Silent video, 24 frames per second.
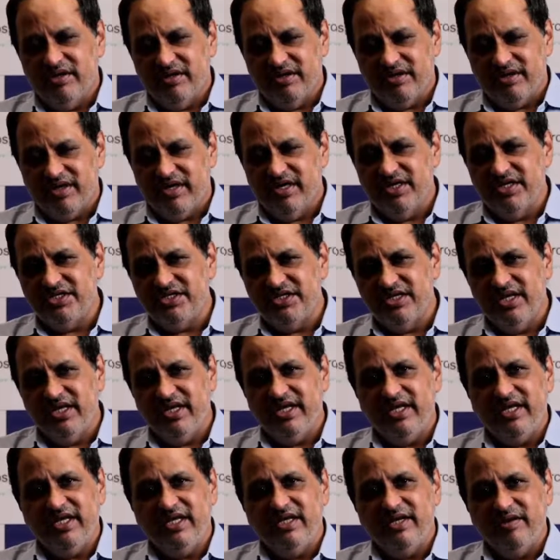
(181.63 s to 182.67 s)

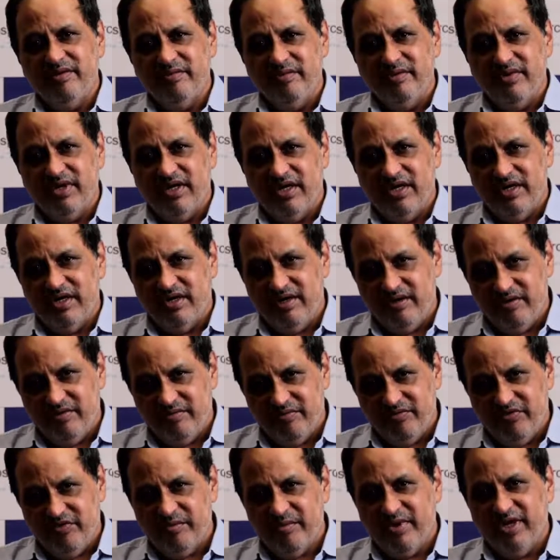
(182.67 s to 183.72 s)
traditionally
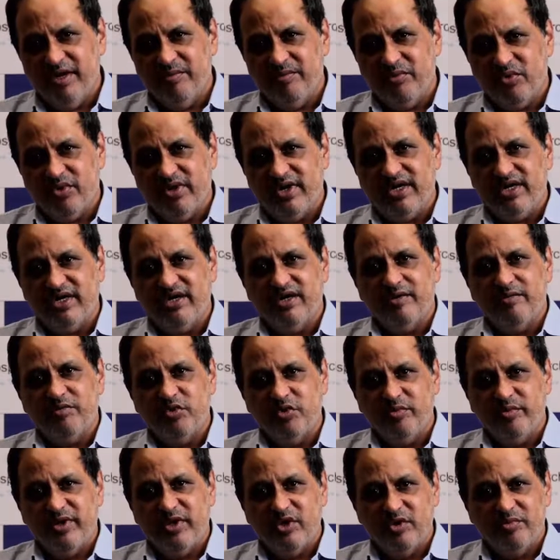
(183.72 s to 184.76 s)
women are protected up
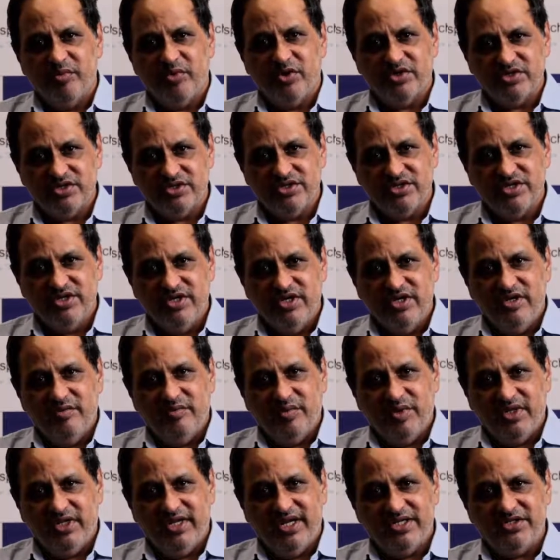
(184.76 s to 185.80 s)
to menopause,
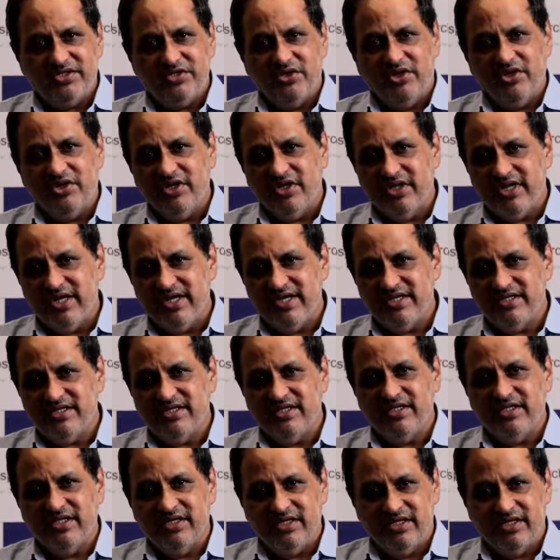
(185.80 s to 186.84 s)
but that's not the case
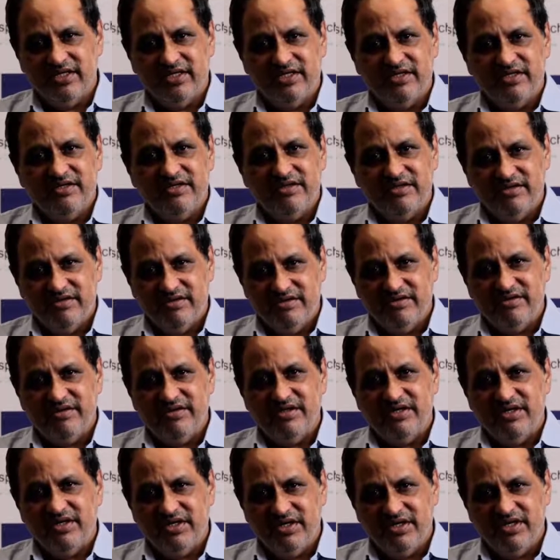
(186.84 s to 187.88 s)
in
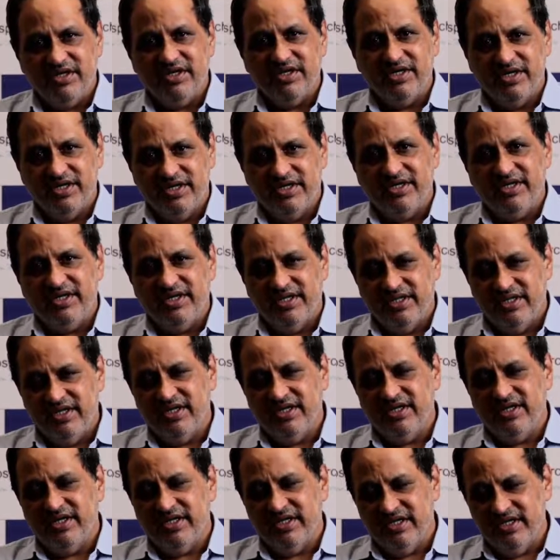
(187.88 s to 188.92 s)

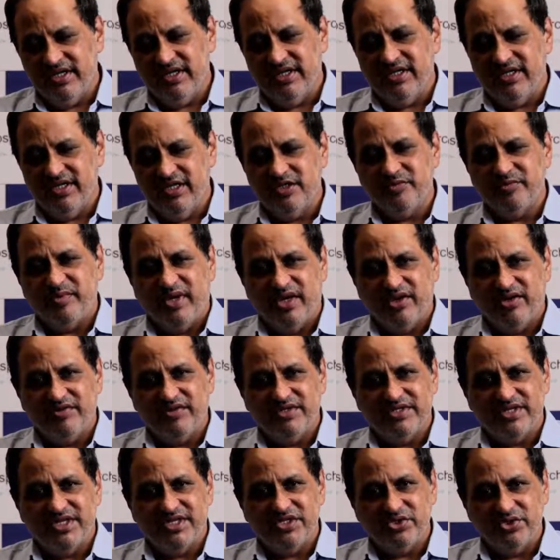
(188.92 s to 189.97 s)
this part of the
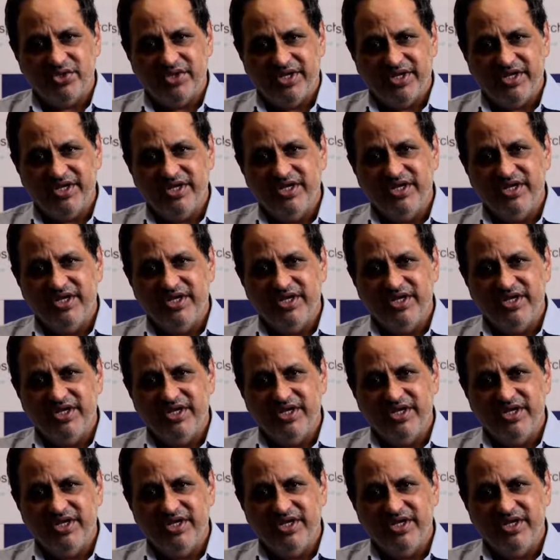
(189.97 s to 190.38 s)
century.